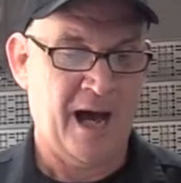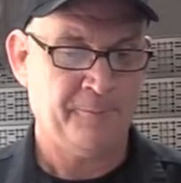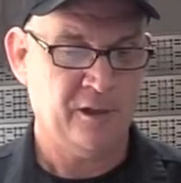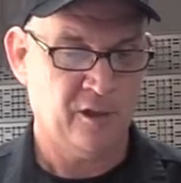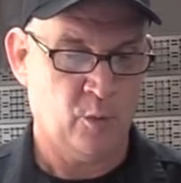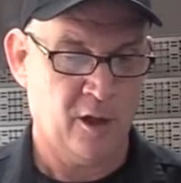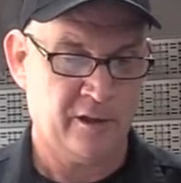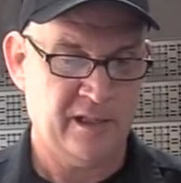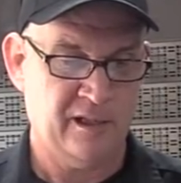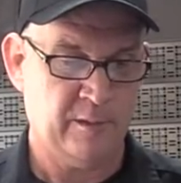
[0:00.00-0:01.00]
popular
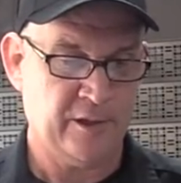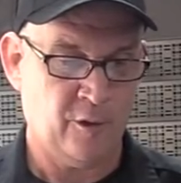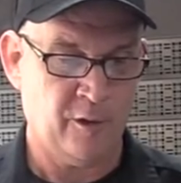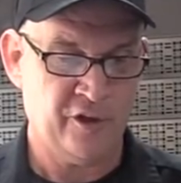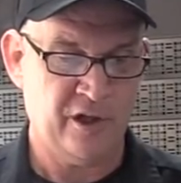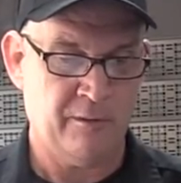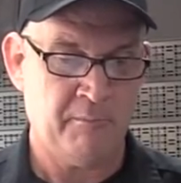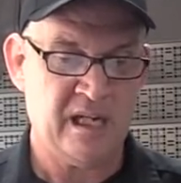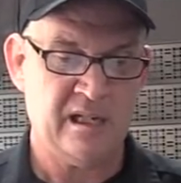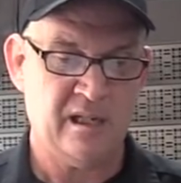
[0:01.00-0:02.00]
work dealing with the origin
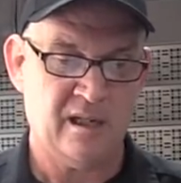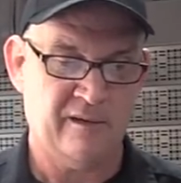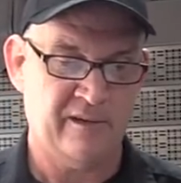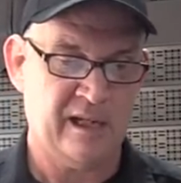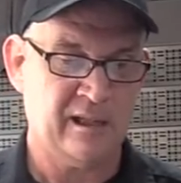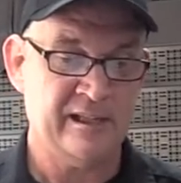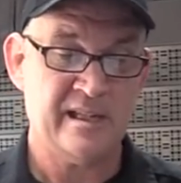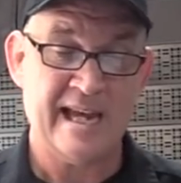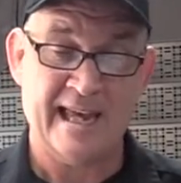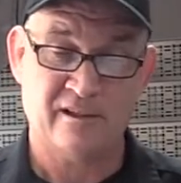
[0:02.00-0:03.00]
and meaning of
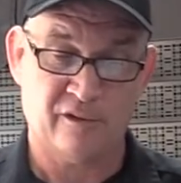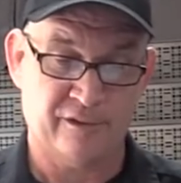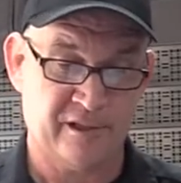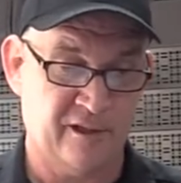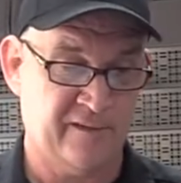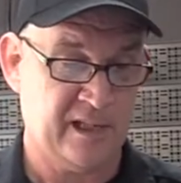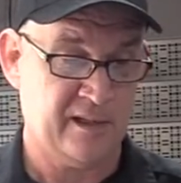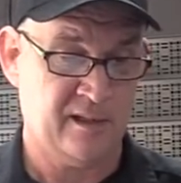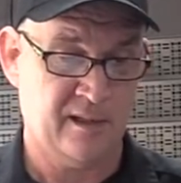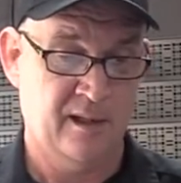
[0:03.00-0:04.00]
ecclesiastical
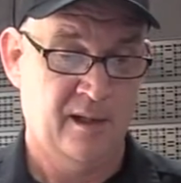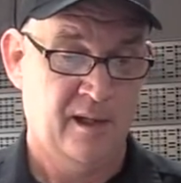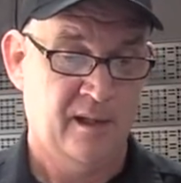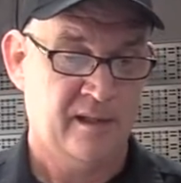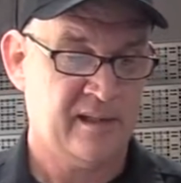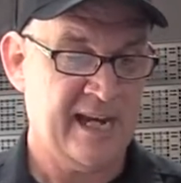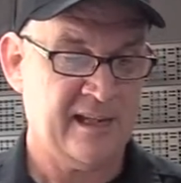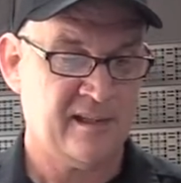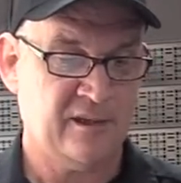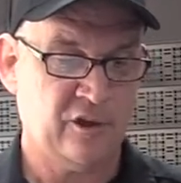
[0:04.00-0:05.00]
services
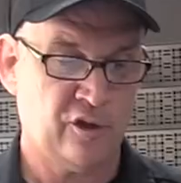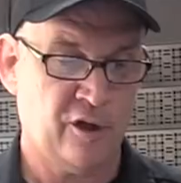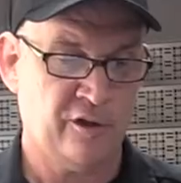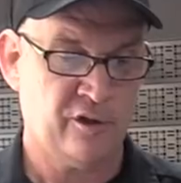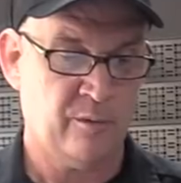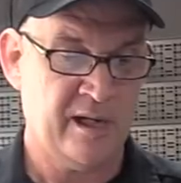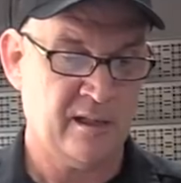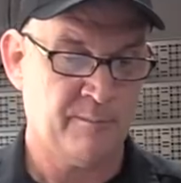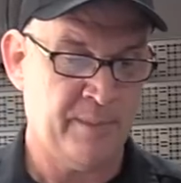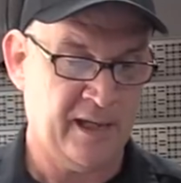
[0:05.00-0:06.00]
states that the church
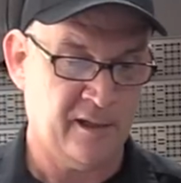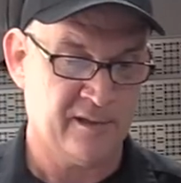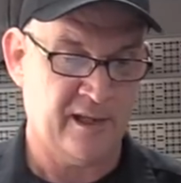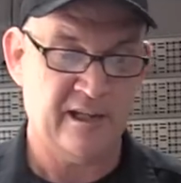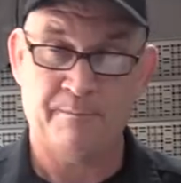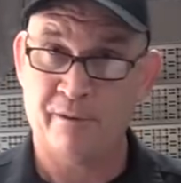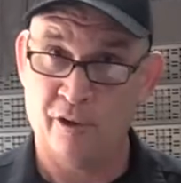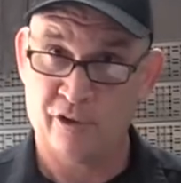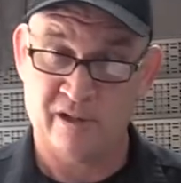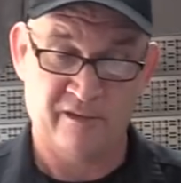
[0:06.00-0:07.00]
rings bells on the
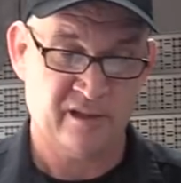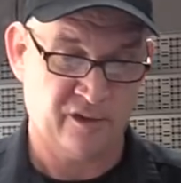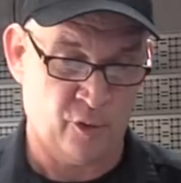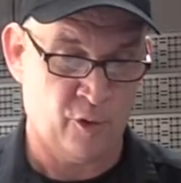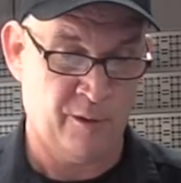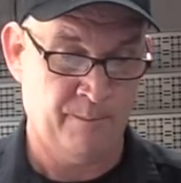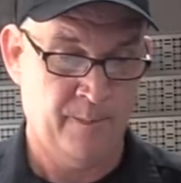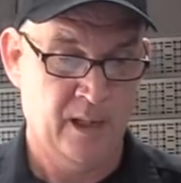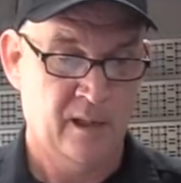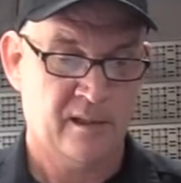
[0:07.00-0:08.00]
approach of a storm,
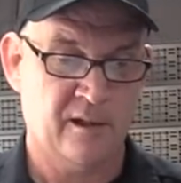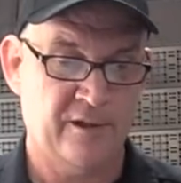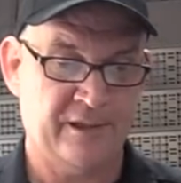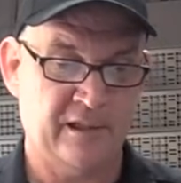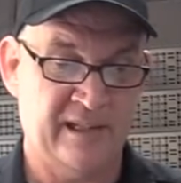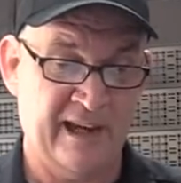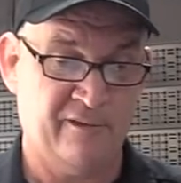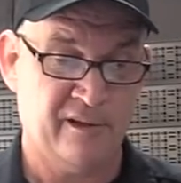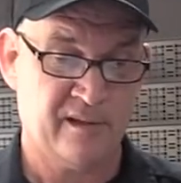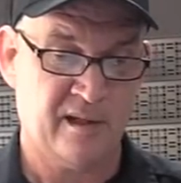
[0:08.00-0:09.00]
so that the
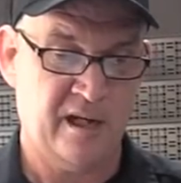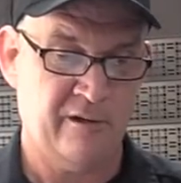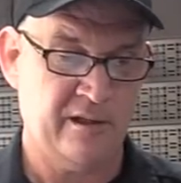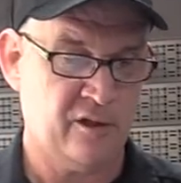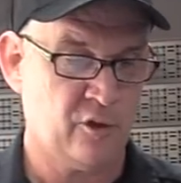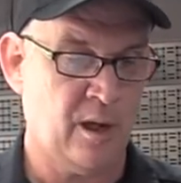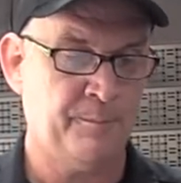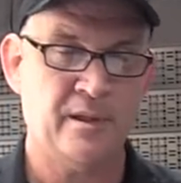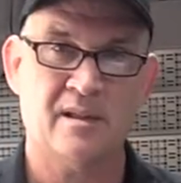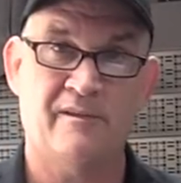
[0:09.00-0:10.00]
devils, hearing the
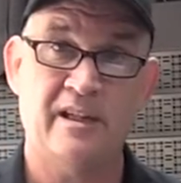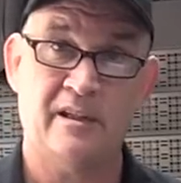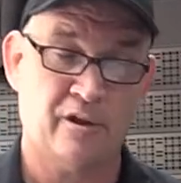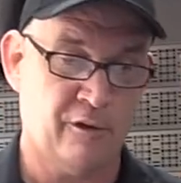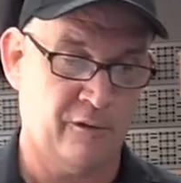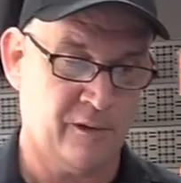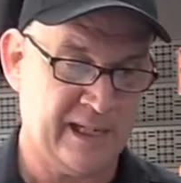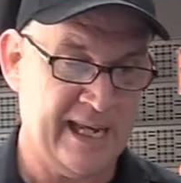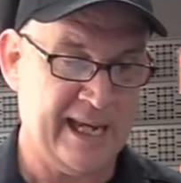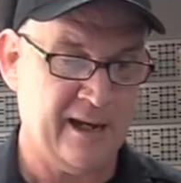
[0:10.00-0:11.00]
trumpets of the eternal
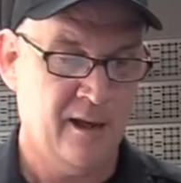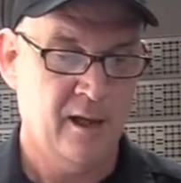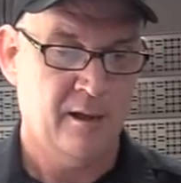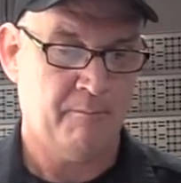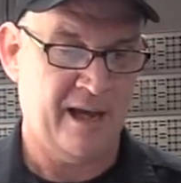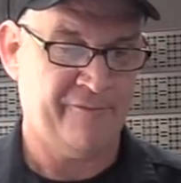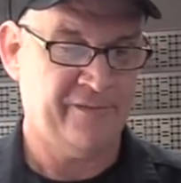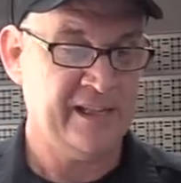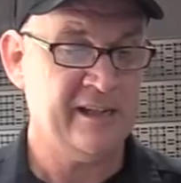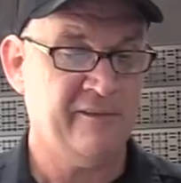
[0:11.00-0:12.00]
King, might
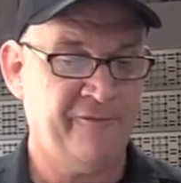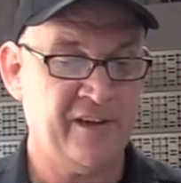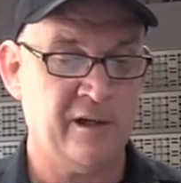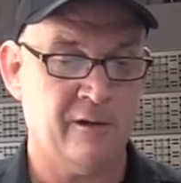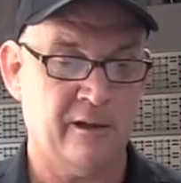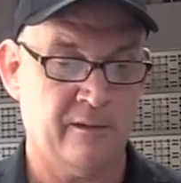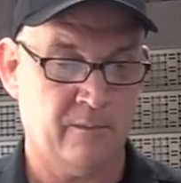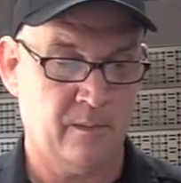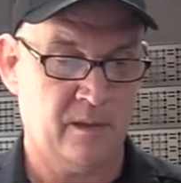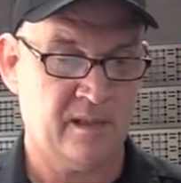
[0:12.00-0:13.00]
flee in fear
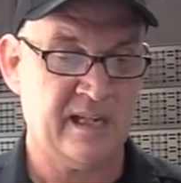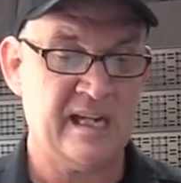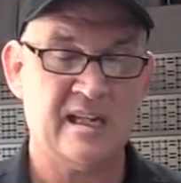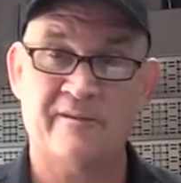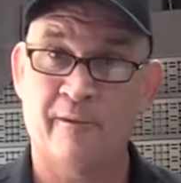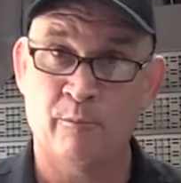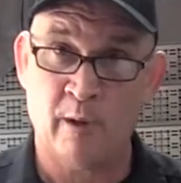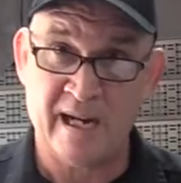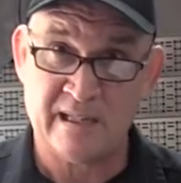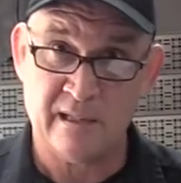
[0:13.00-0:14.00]
and cease from
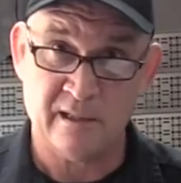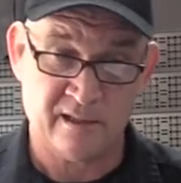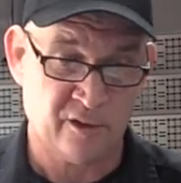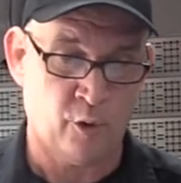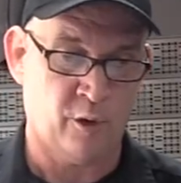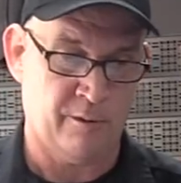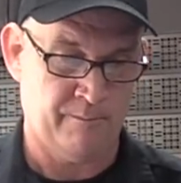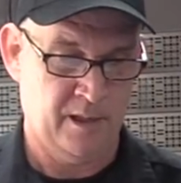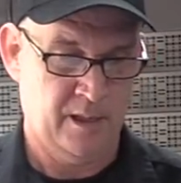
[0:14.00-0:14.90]
raising the storm.